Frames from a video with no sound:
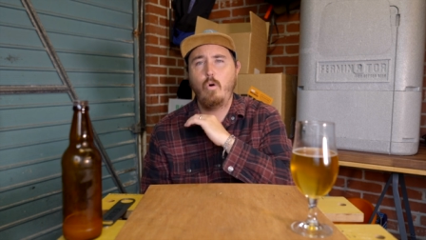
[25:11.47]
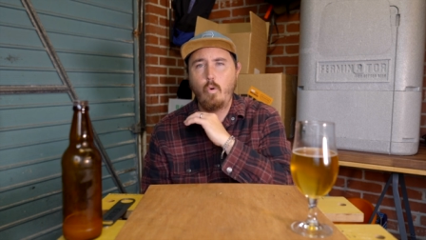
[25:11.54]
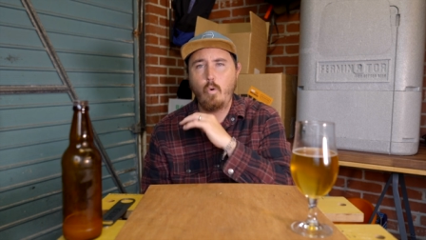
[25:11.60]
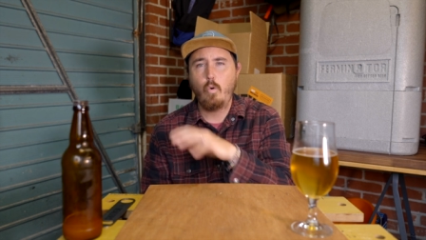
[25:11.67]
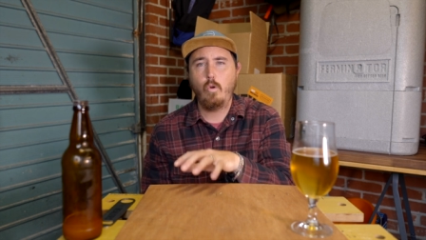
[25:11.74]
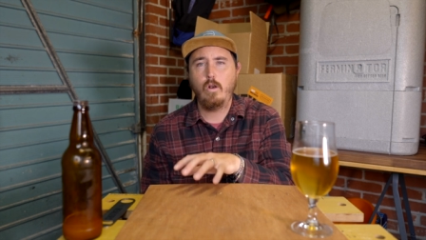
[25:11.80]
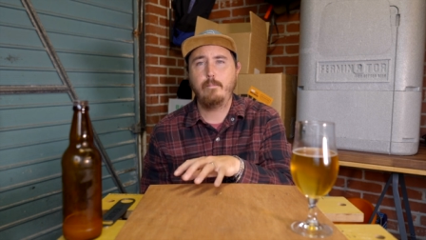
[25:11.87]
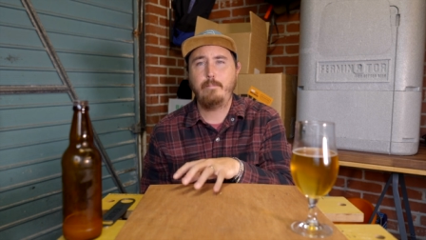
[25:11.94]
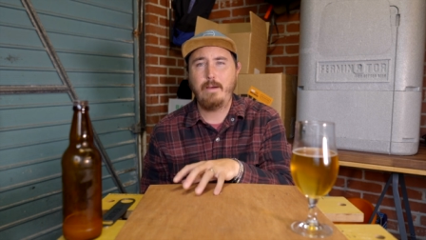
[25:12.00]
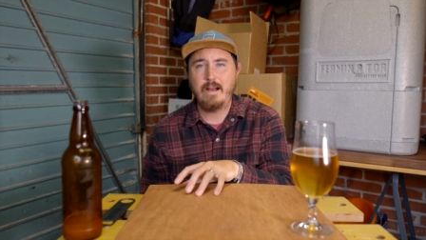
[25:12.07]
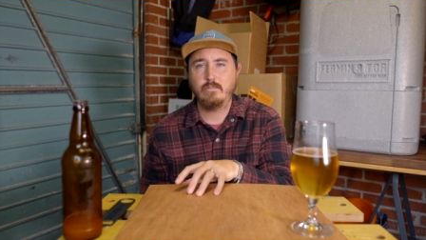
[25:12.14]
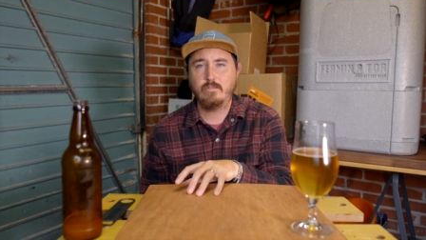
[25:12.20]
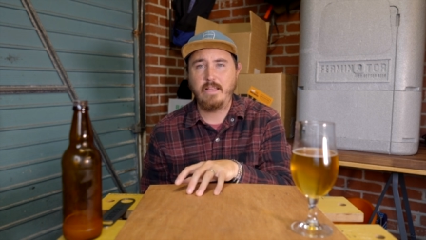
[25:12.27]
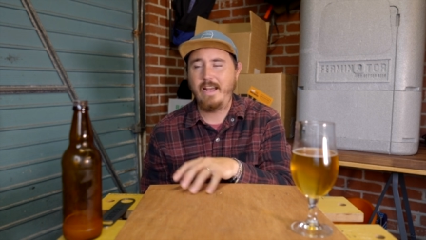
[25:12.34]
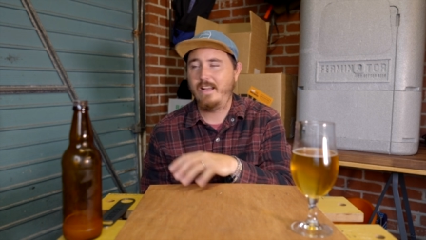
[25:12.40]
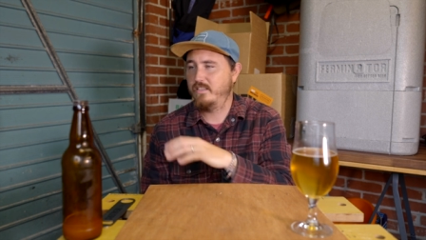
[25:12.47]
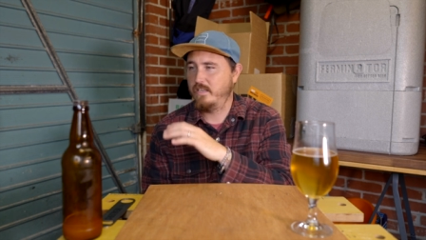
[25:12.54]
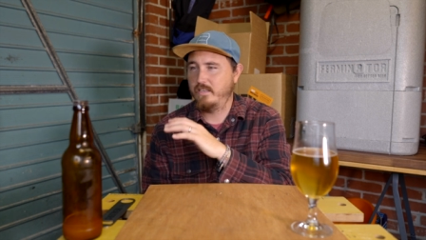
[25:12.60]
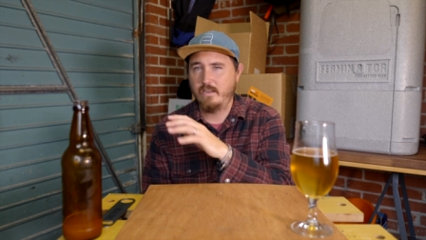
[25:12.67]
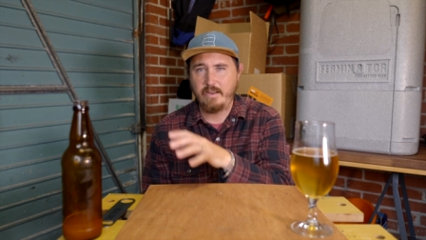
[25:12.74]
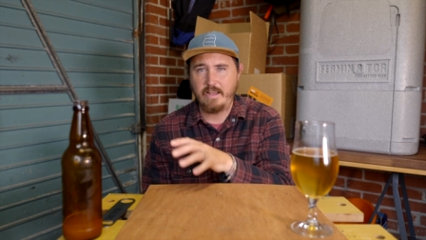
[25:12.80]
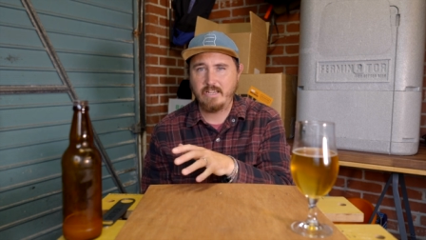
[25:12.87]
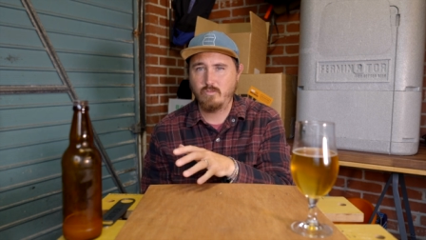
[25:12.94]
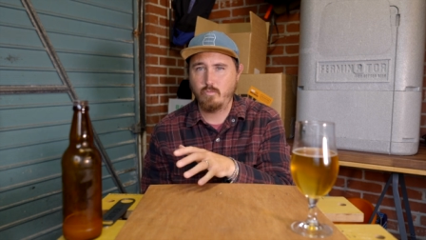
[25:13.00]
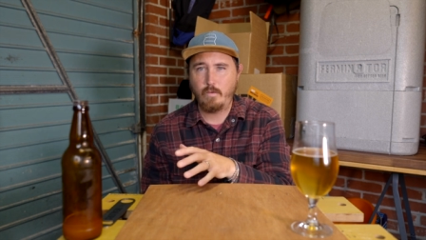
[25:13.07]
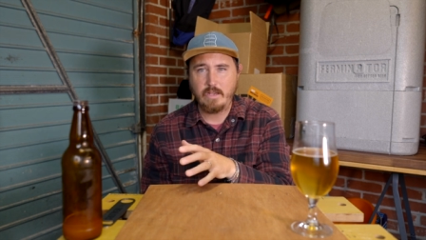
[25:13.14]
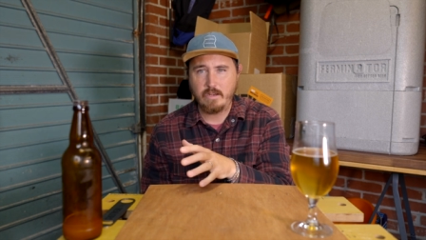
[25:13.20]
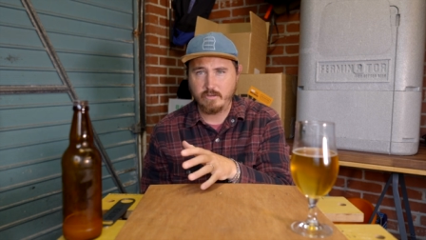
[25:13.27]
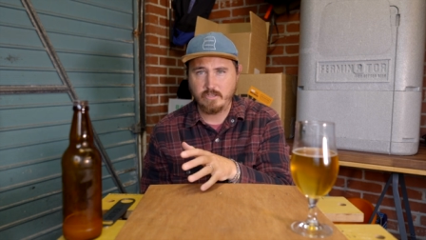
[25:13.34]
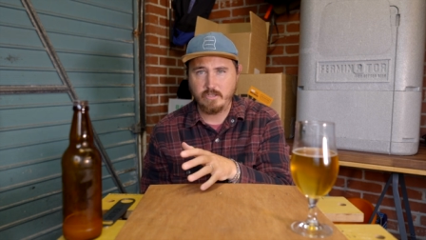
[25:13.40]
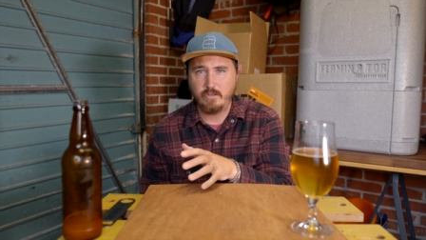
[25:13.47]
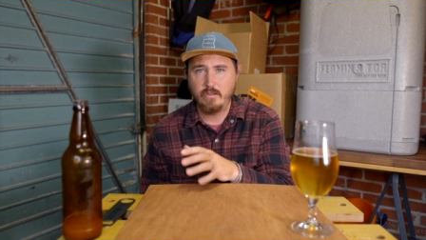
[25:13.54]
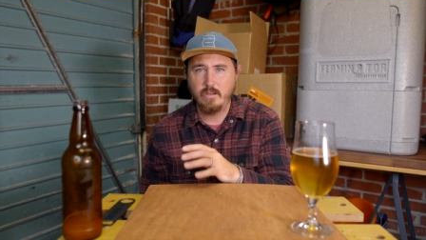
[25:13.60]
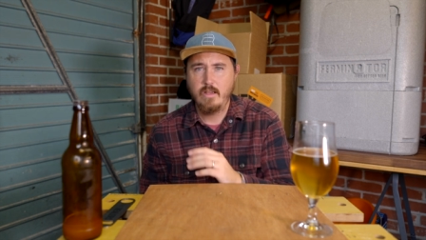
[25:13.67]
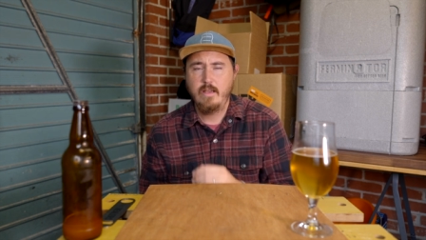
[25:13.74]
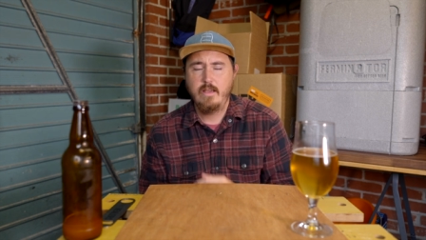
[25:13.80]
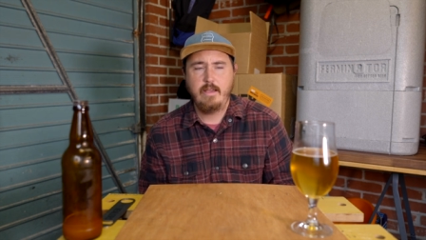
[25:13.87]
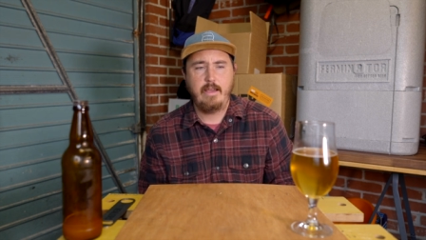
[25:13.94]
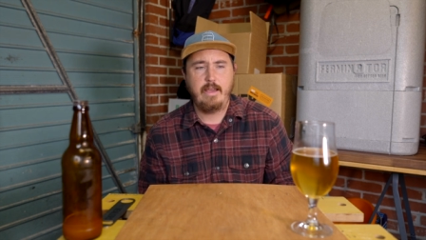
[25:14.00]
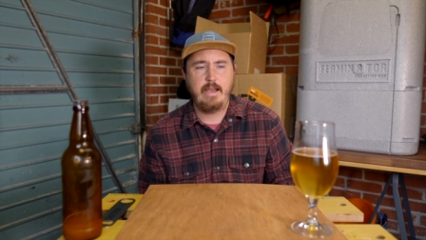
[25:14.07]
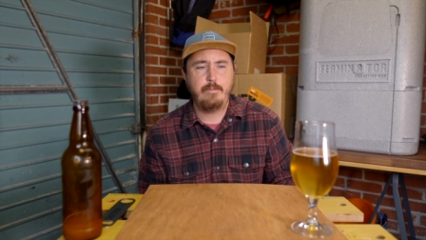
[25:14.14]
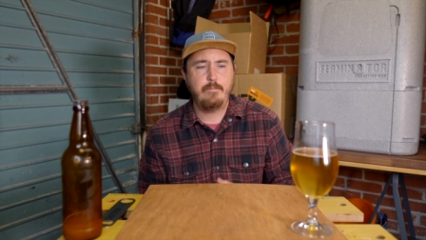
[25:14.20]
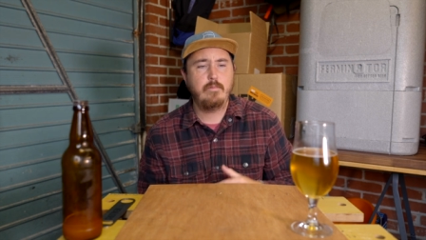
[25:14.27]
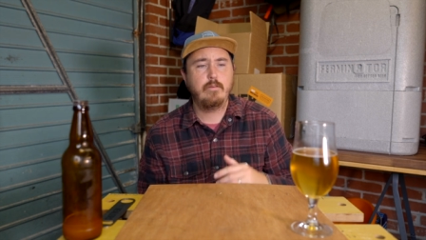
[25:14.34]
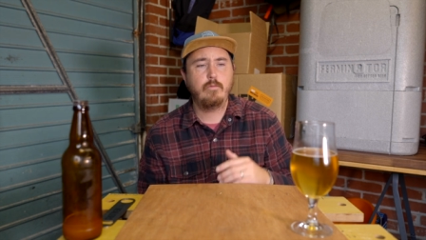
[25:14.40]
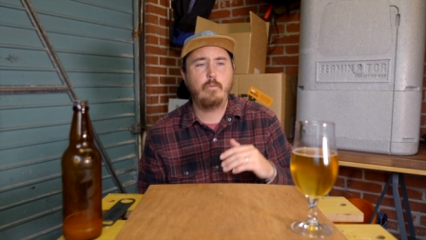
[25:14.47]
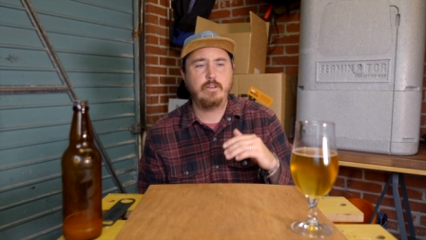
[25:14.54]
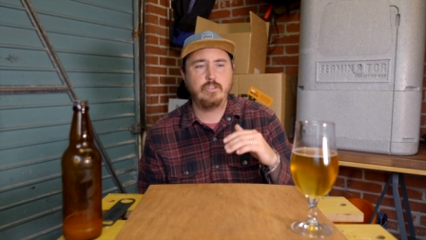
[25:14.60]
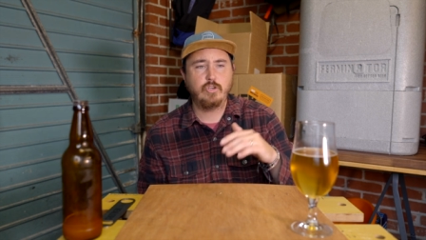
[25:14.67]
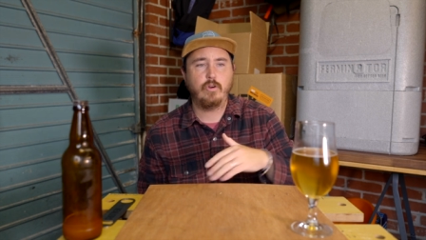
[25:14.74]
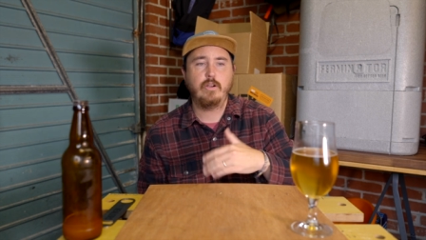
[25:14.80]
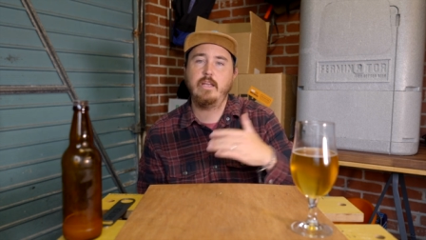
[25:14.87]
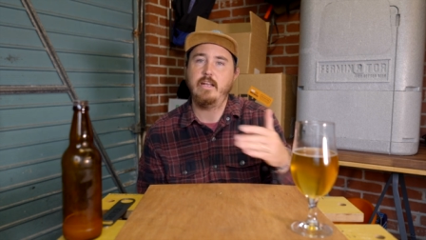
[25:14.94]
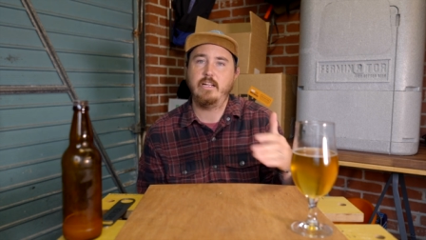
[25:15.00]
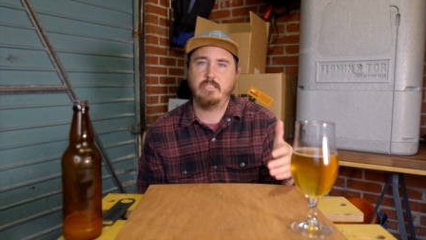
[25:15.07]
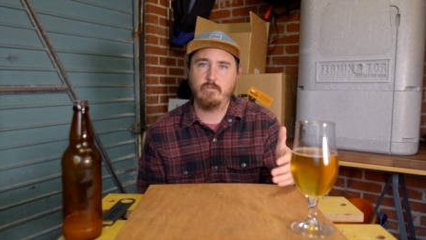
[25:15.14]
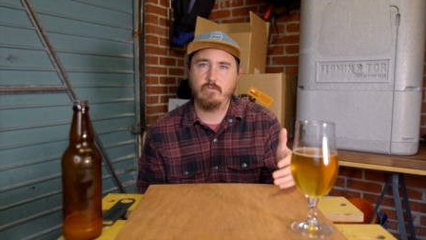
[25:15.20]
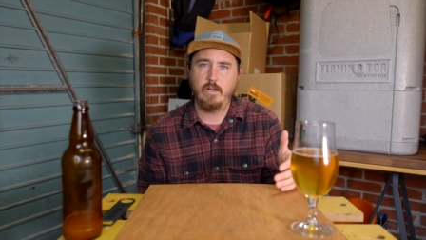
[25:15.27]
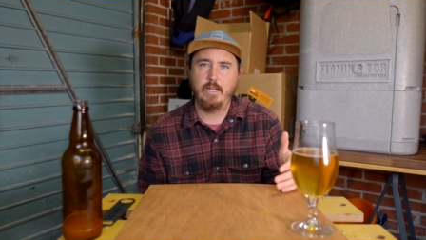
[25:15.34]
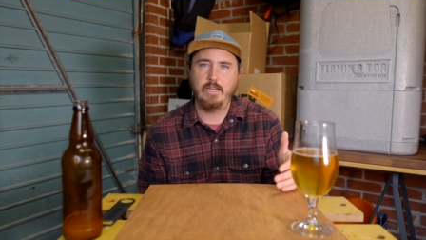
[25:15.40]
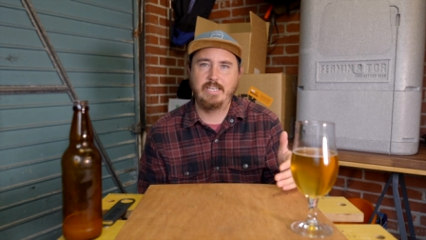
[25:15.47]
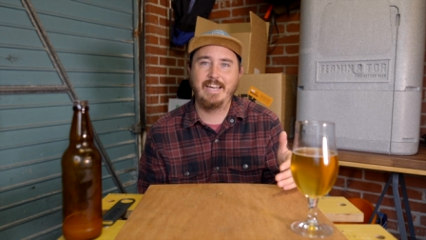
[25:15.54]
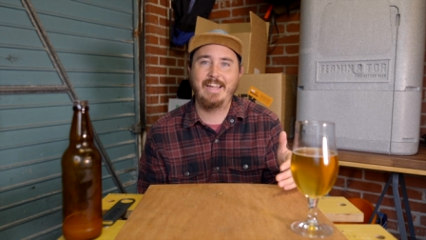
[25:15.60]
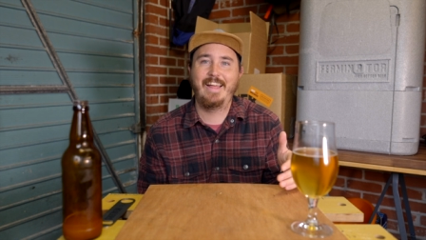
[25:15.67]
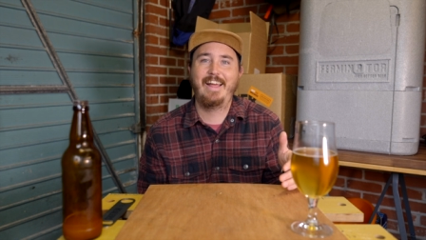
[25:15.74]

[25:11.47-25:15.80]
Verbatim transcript: all about that in the next week or two, um, where Johnny gets it right.